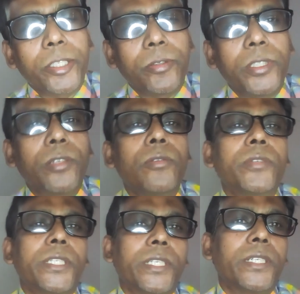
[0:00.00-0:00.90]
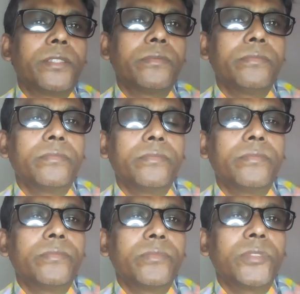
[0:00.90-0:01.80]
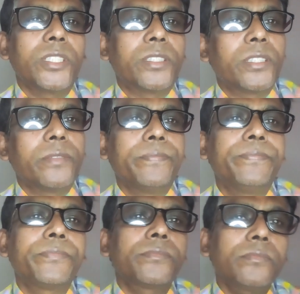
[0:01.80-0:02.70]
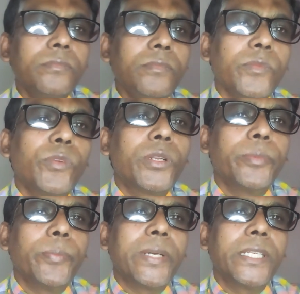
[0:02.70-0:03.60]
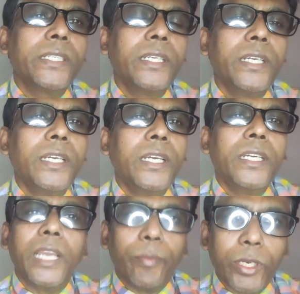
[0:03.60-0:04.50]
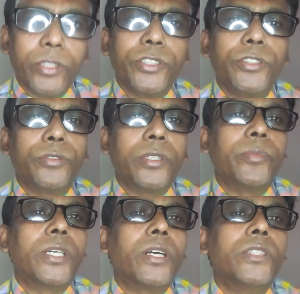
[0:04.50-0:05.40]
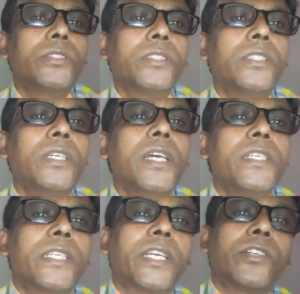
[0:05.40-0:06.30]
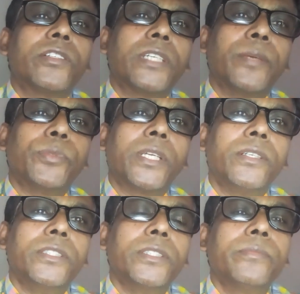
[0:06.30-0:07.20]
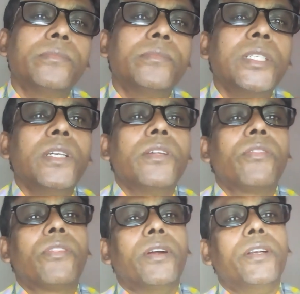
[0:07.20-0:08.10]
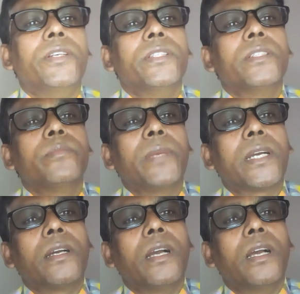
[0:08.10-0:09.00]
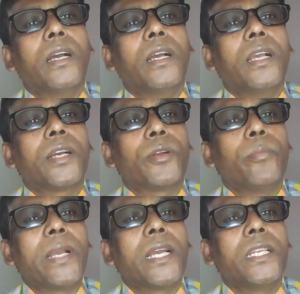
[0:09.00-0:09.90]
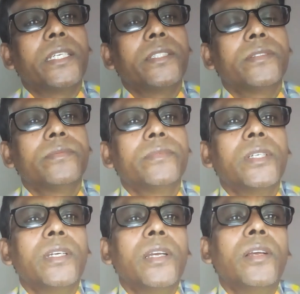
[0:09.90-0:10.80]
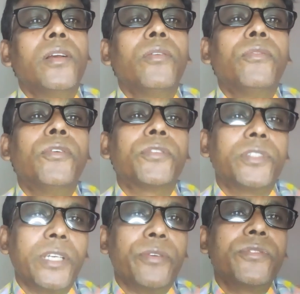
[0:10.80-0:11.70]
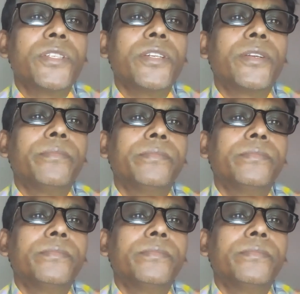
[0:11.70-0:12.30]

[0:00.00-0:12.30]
to include here, just for remembering. Amyloidosis is one of the cause. Second cause hypothyroidism. Third acromegaly. Fourth Down syndrome.